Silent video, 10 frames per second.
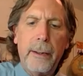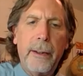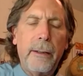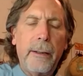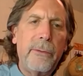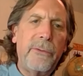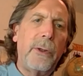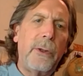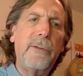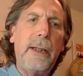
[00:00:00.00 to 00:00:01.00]
and
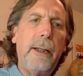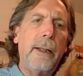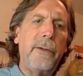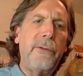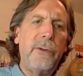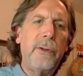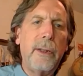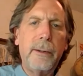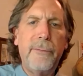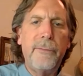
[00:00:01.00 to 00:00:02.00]
sort of leading us to
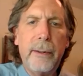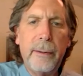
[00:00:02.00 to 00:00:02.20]
Cultivate